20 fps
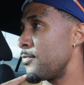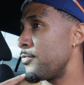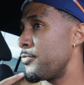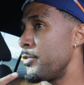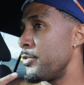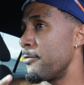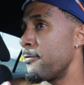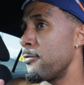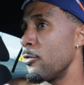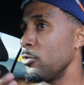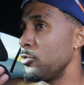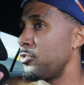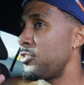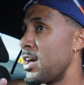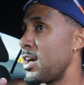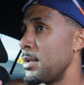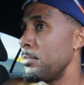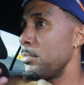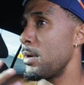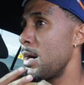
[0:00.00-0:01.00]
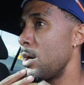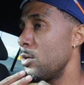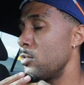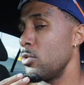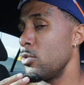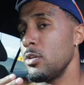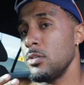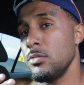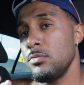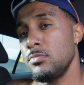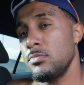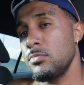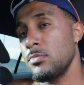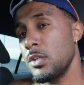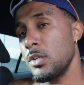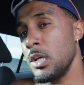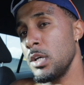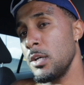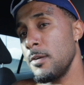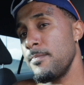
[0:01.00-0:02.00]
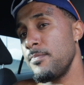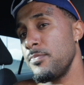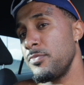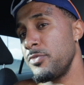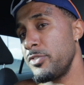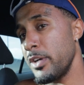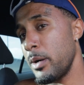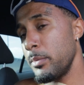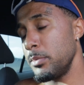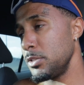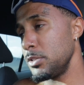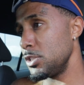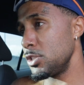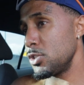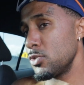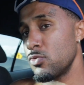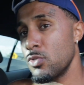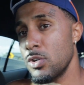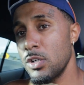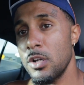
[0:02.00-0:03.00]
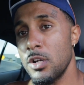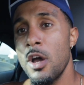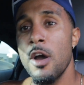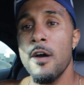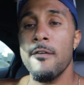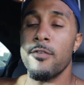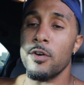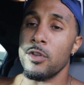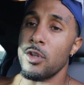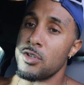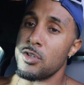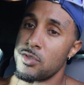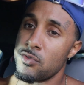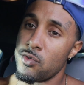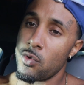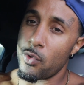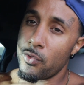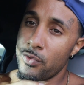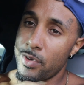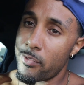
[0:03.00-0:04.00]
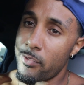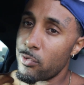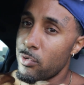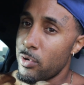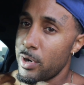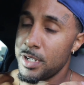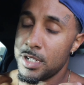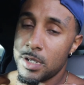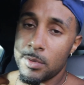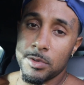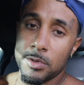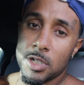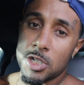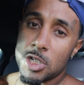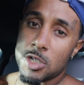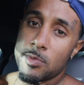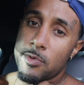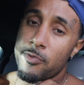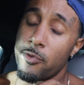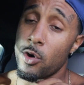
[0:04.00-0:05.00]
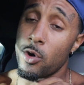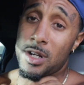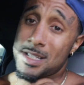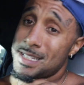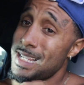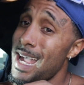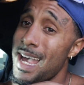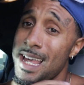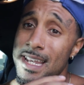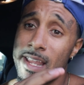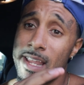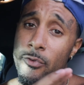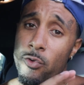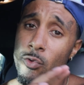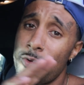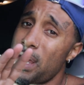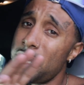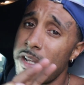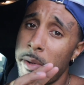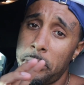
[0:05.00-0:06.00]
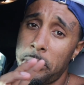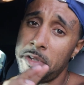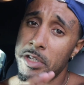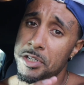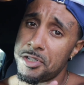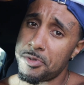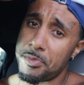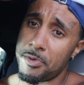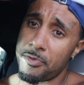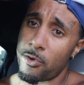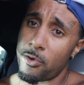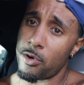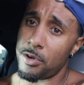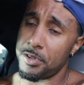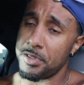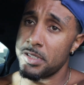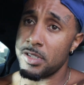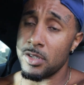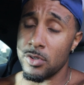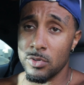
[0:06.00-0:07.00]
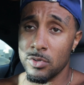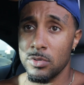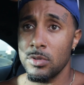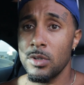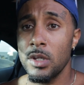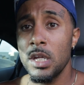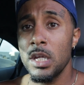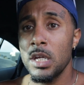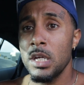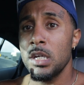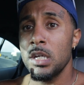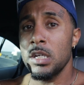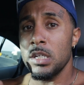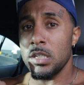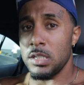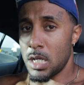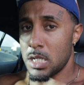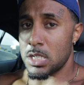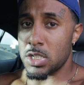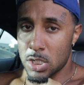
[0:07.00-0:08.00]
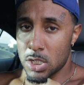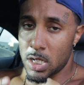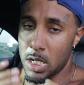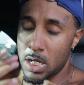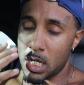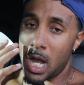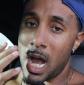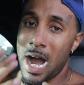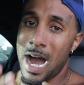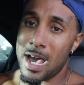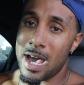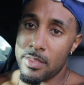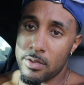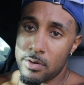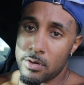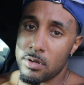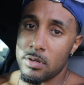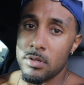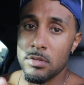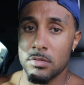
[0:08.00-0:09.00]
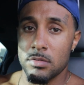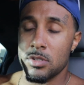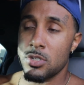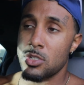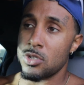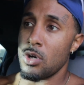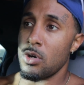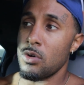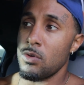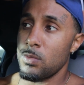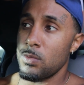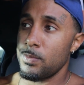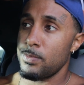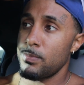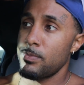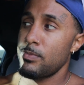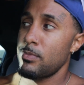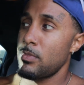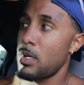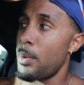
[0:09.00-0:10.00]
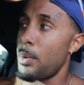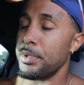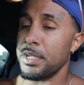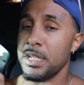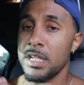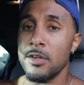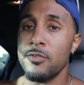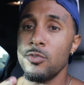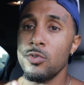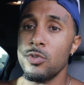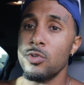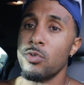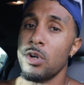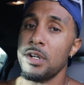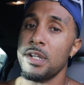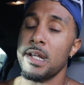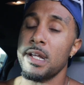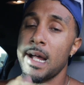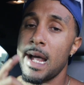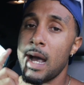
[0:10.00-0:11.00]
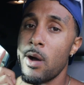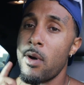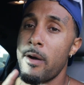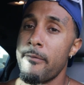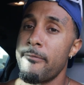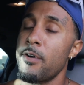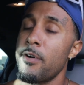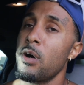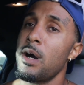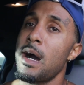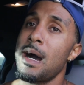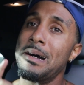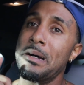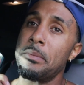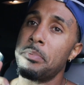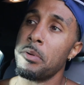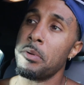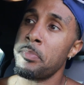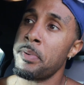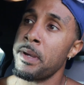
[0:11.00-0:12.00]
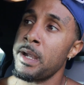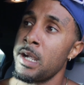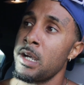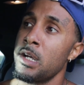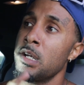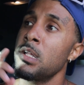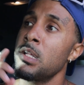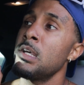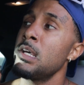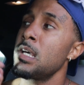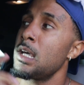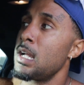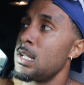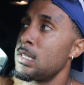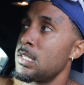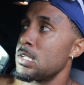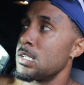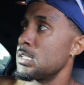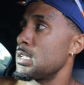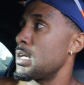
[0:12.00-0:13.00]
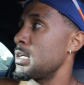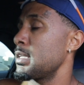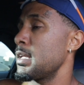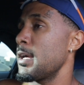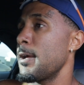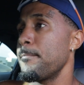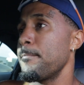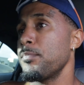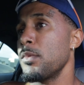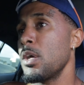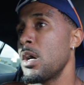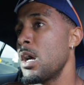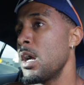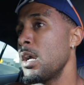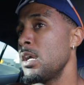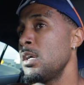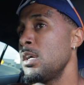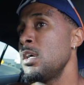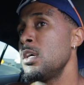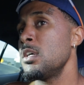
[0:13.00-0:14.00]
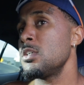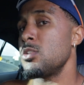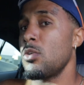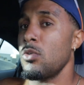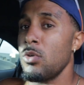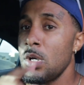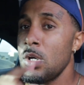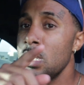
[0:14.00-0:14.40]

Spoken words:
the full 10-mile run. Okay, double digit run for those of you who've never ran double digits before, because I had never ran double digits before until yesterday either. So I'm gonna give you the rundown of how I felt, how I prepared, and things like that. All right, so